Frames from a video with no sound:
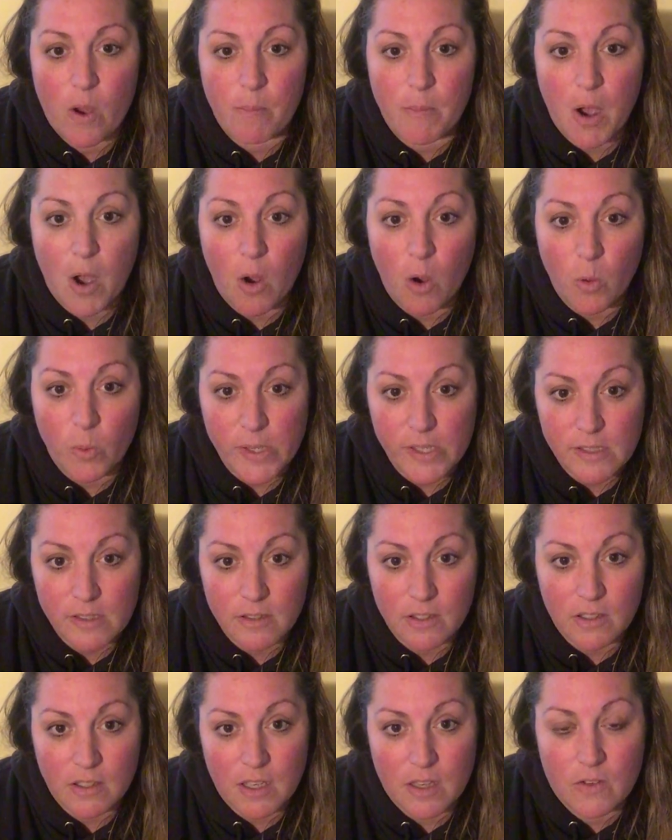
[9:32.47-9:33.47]
I'm always
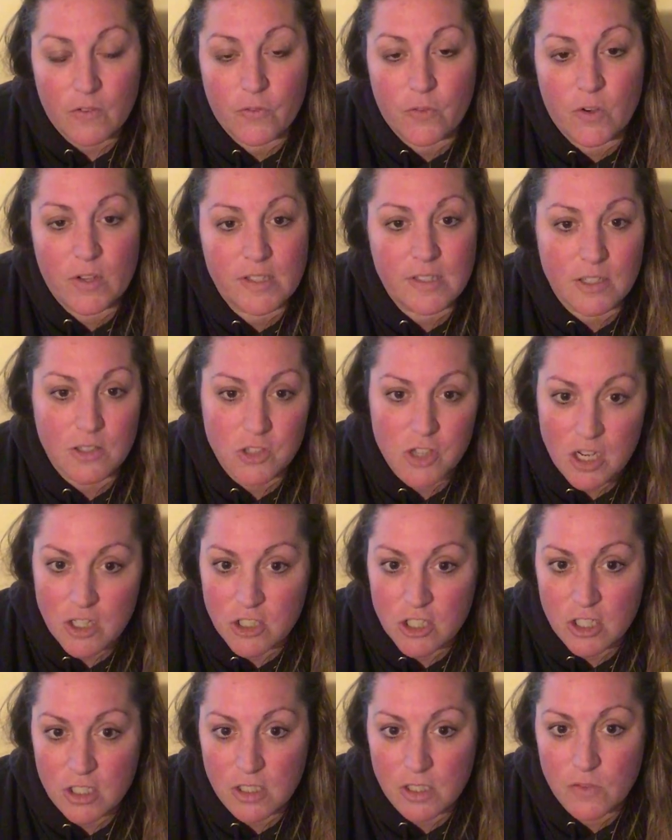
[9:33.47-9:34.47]
looking for
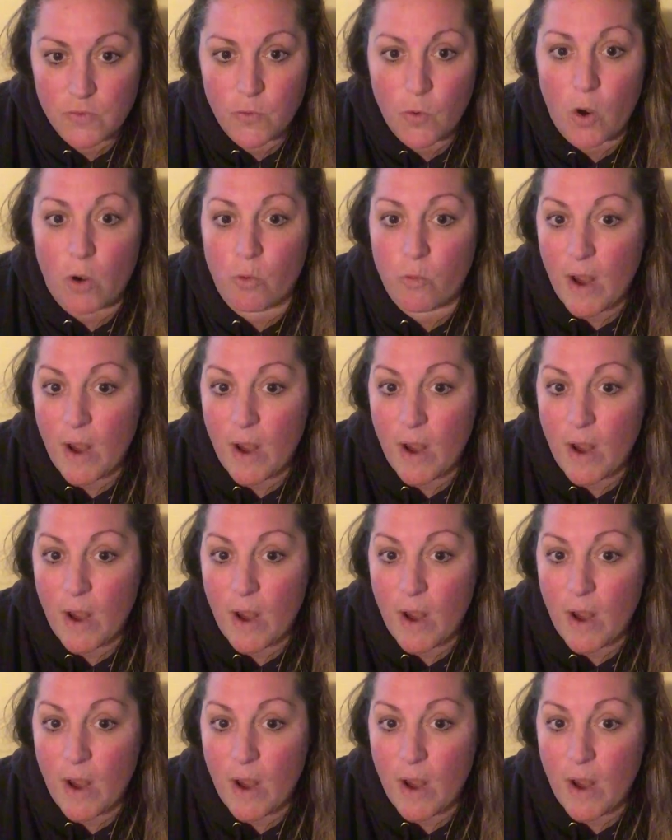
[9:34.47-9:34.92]
suggestions for